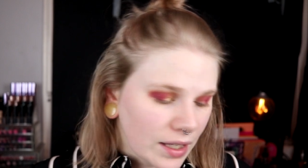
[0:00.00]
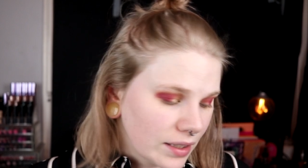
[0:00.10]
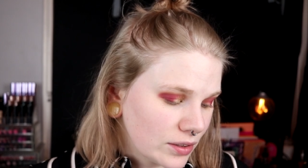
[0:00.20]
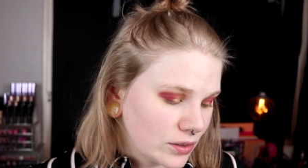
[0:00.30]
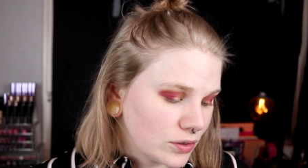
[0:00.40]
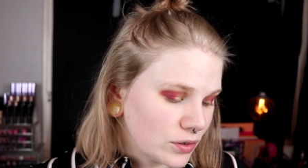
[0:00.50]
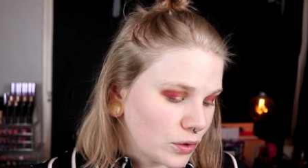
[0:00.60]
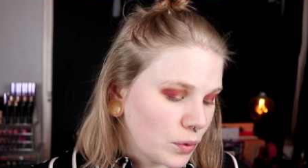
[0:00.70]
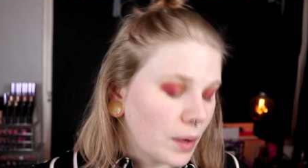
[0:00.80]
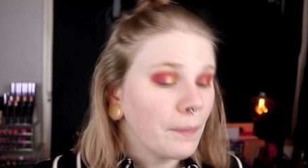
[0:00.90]
I don't
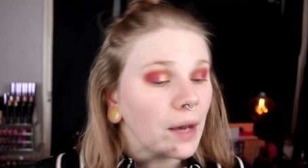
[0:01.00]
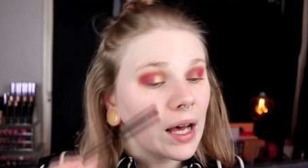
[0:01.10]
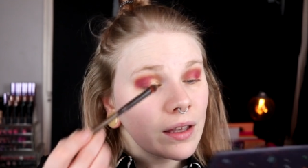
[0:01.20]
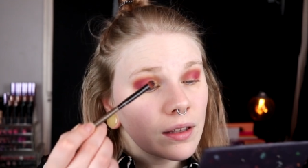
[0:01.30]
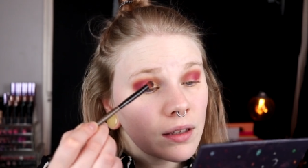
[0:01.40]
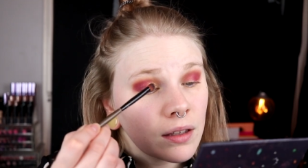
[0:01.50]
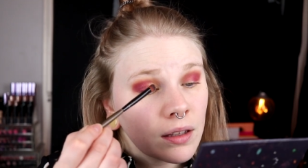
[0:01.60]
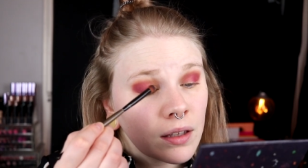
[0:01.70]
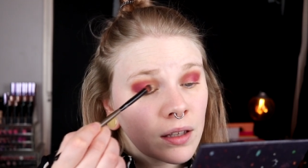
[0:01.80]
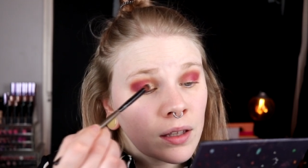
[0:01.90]
do my
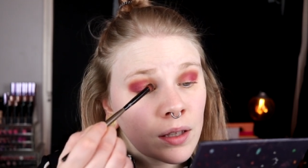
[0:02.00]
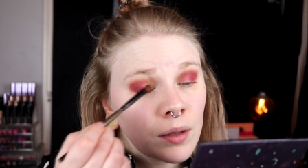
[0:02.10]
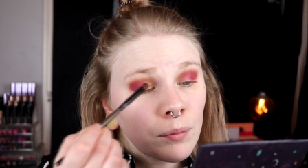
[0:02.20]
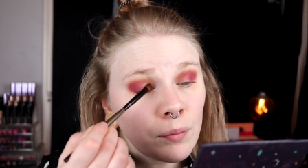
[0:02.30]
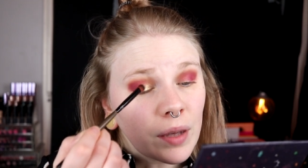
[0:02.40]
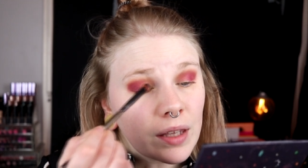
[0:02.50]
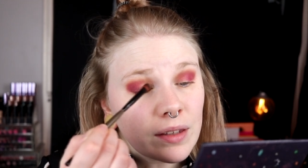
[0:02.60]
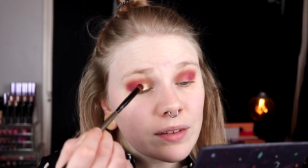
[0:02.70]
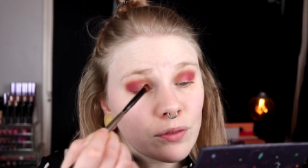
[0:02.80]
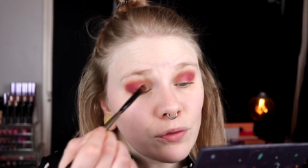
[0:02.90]

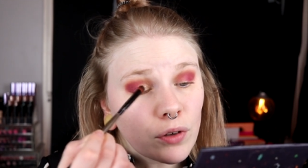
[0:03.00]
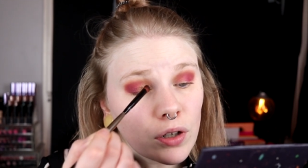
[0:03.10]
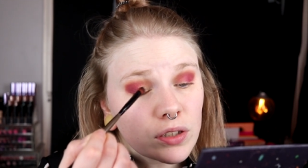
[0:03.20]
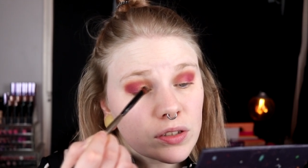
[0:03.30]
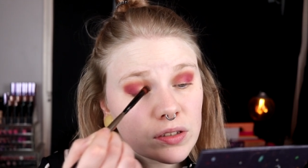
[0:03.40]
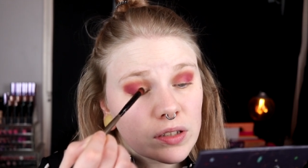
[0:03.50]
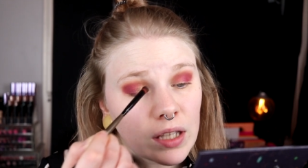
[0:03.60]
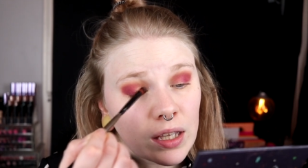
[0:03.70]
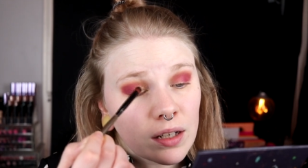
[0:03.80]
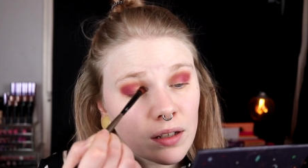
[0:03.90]
base first
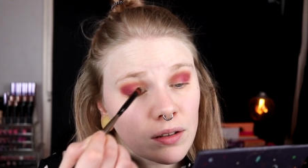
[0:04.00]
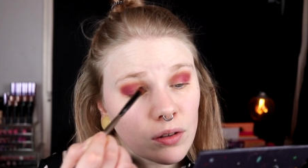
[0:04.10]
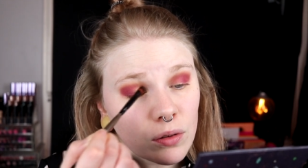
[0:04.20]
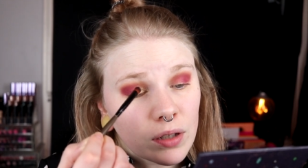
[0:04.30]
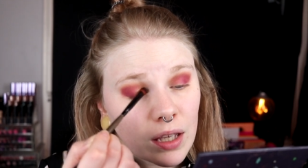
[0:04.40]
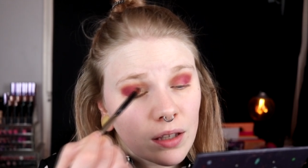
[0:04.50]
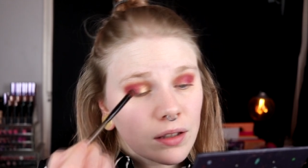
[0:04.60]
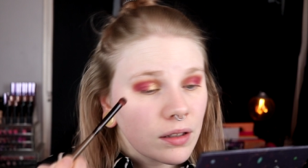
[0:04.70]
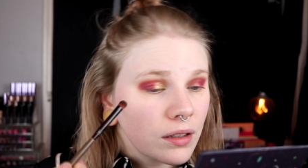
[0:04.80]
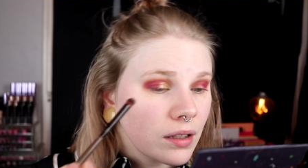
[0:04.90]
and okay
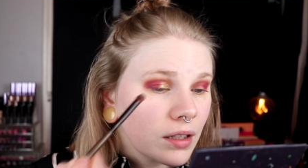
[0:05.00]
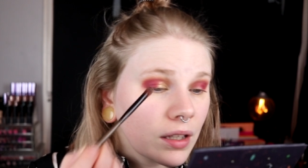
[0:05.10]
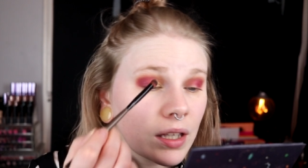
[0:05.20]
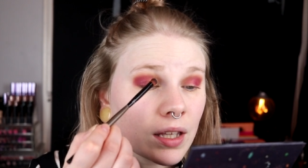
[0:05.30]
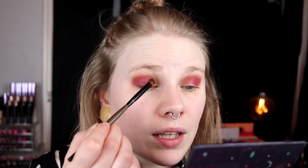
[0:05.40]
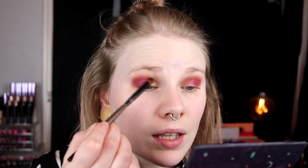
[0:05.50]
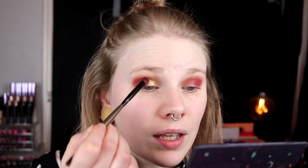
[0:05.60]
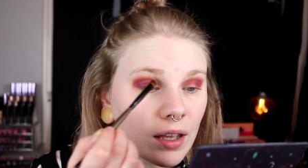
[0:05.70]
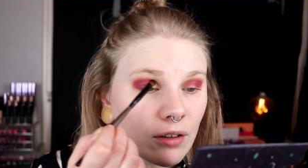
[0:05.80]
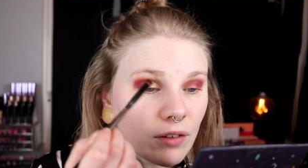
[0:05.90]

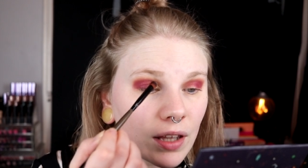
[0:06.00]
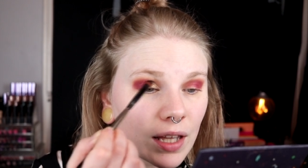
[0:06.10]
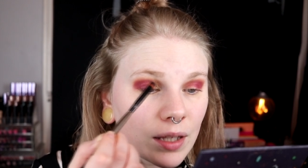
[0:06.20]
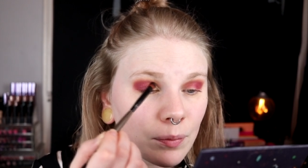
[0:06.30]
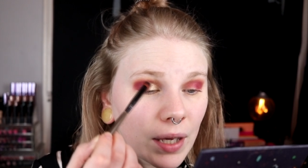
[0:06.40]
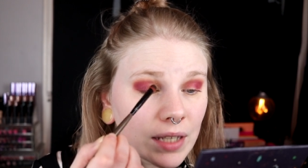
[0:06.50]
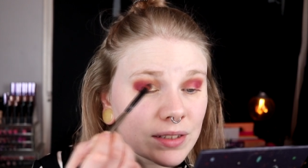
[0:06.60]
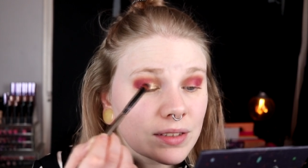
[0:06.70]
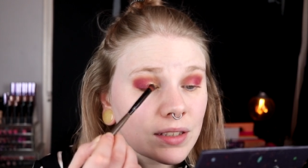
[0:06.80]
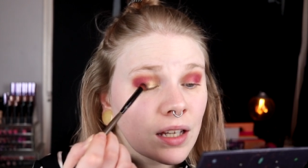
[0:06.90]
if I like pack
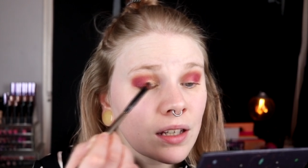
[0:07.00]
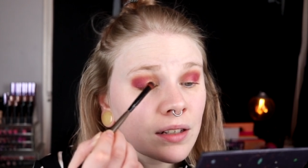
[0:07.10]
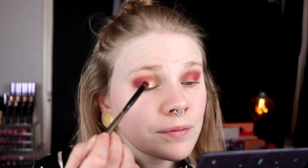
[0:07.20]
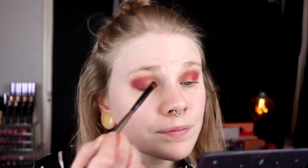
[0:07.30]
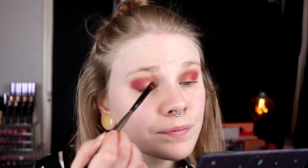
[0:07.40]
this on